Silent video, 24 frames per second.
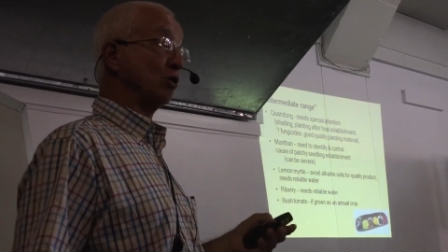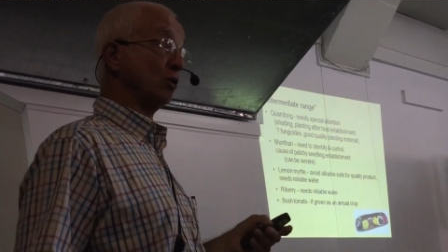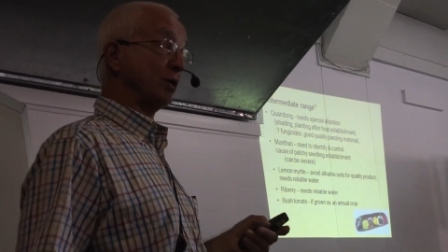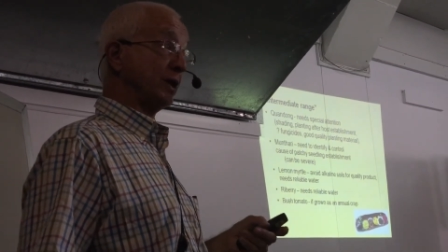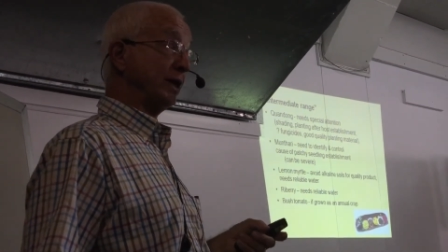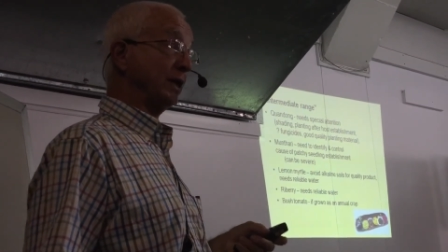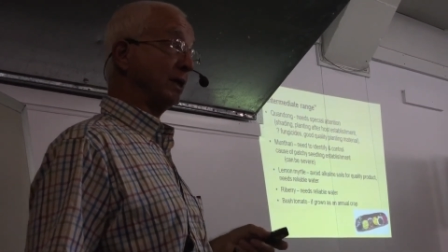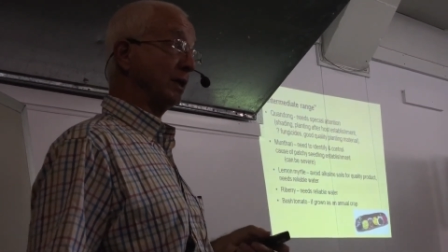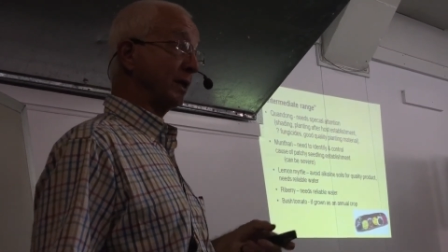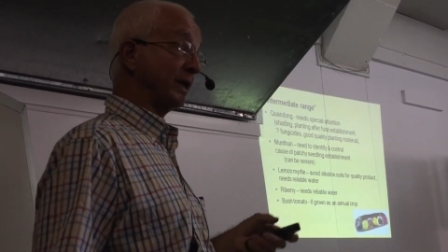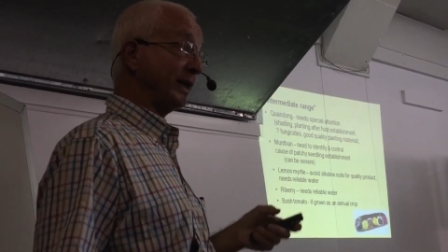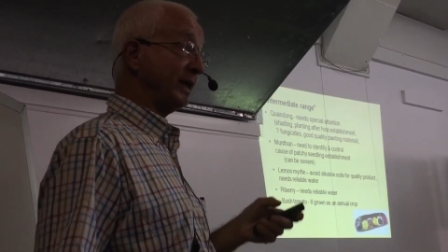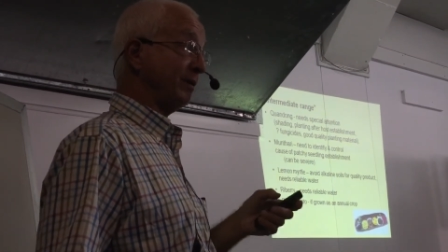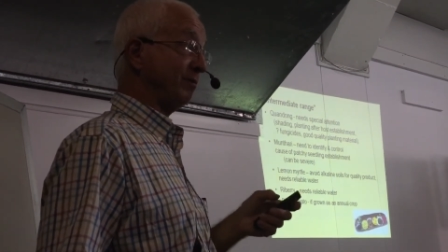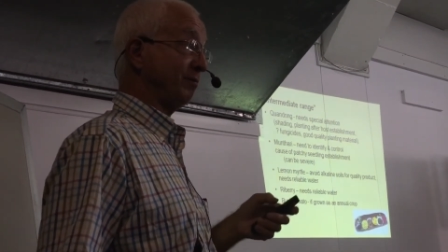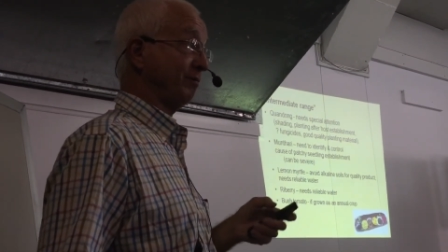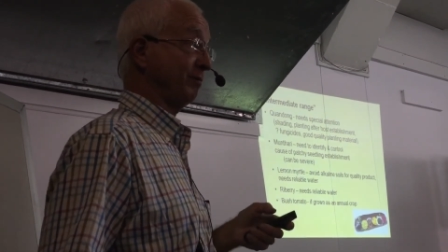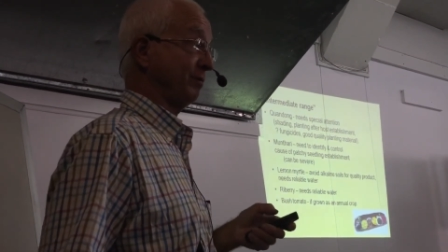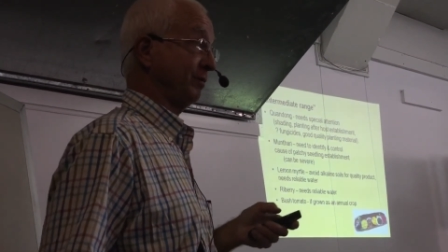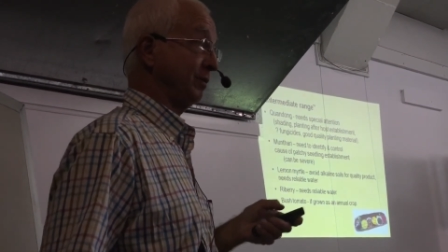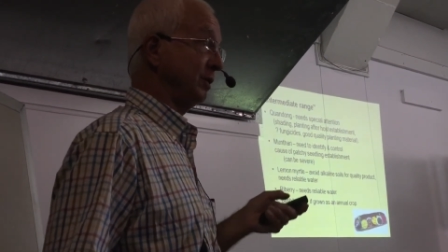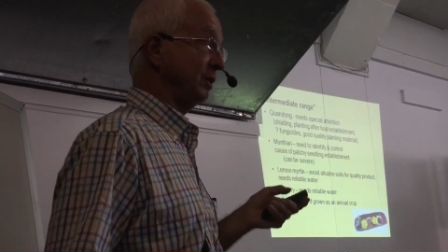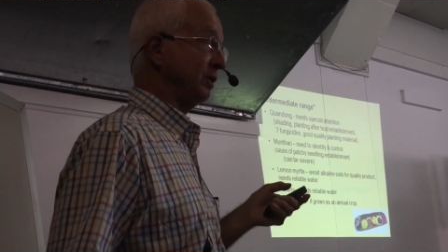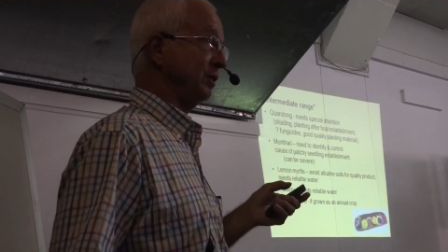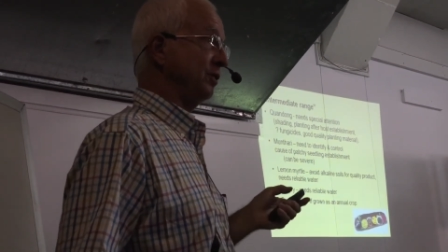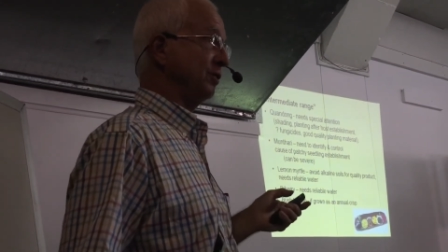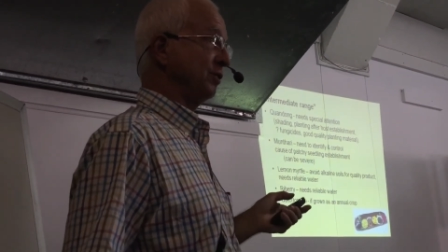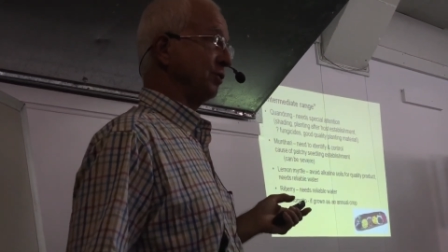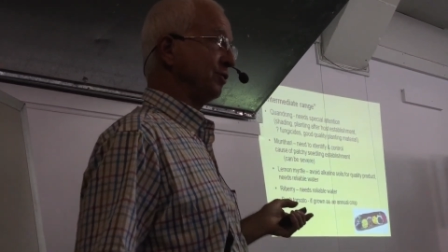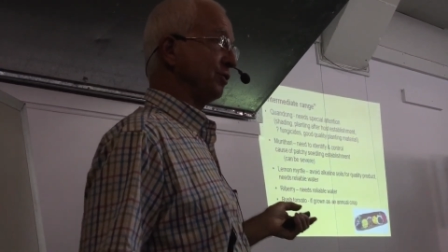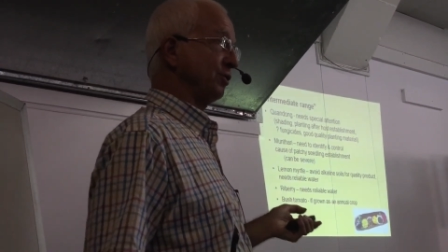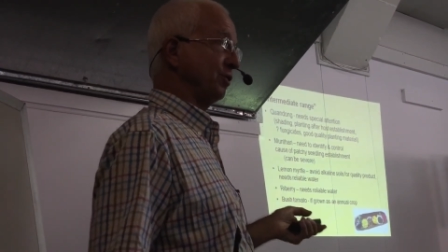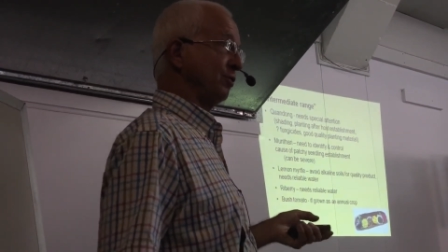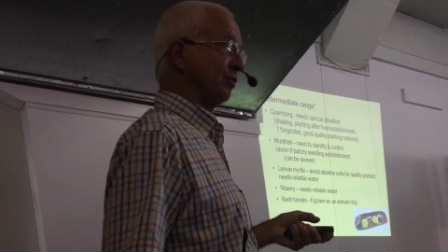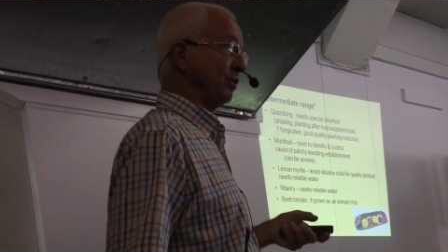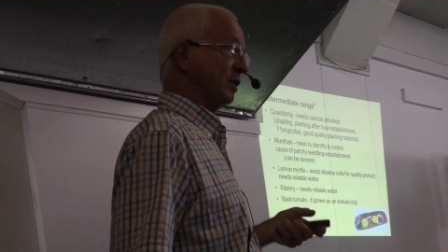looking leaf
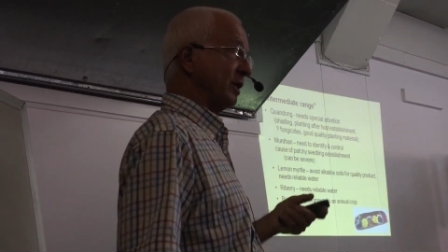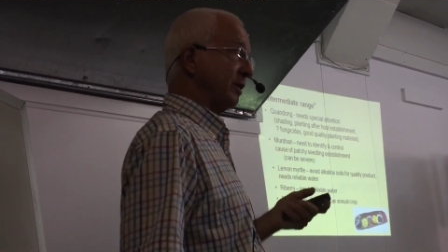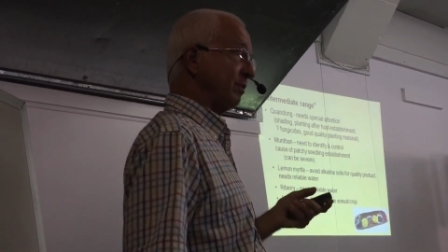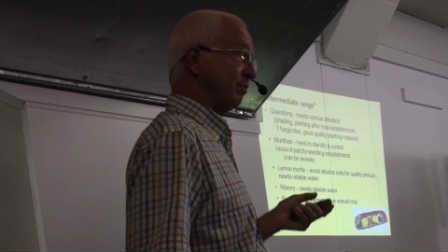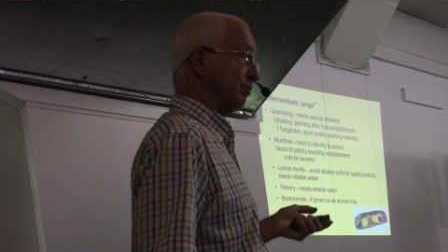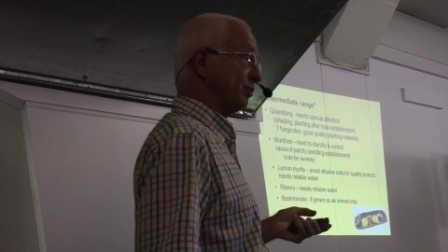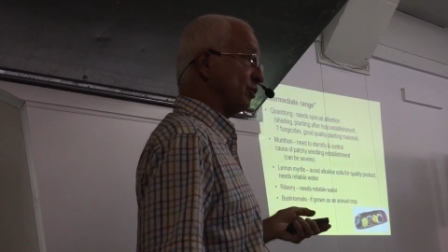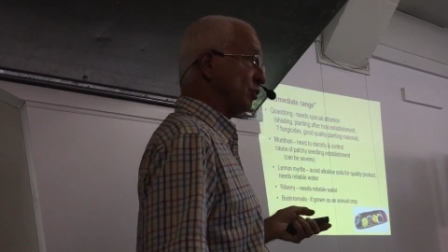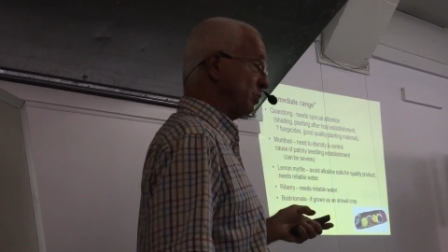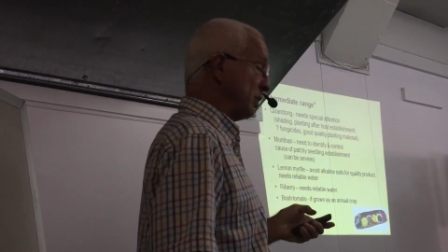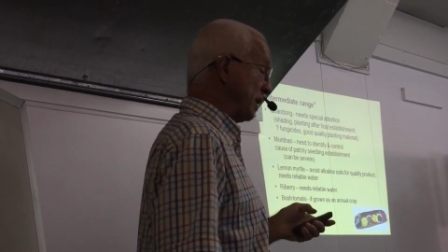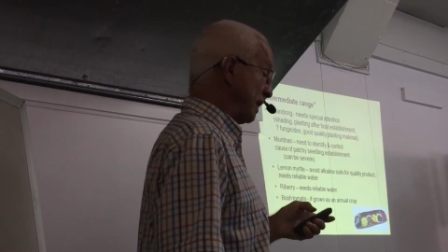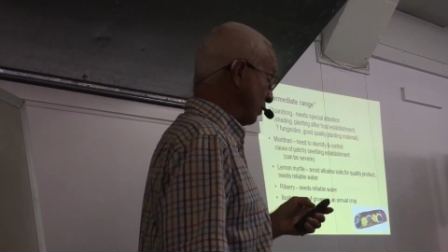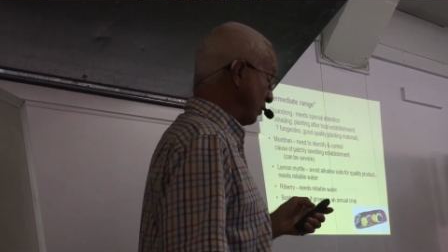to be